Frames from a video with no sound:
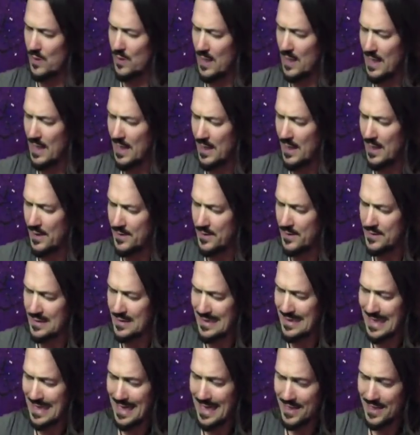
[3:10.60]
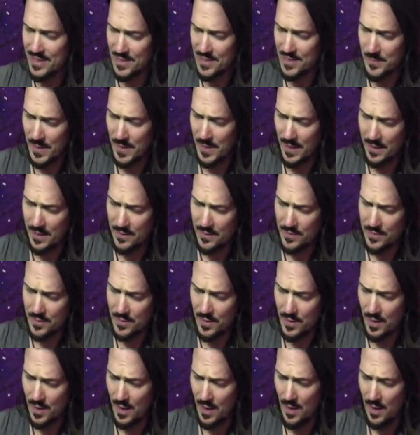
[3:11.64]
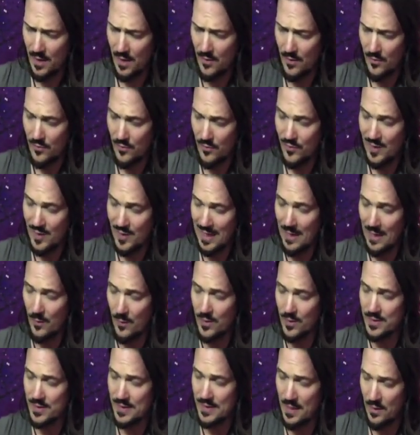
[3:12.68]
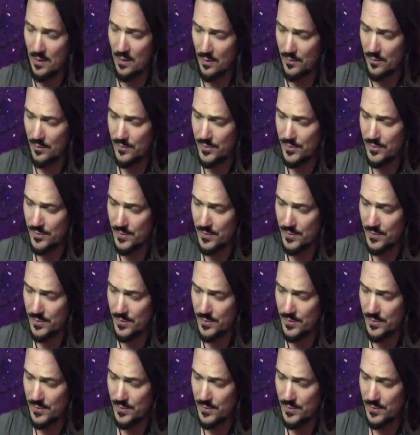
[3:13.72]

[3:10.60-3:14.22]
as an aspect of ourselves.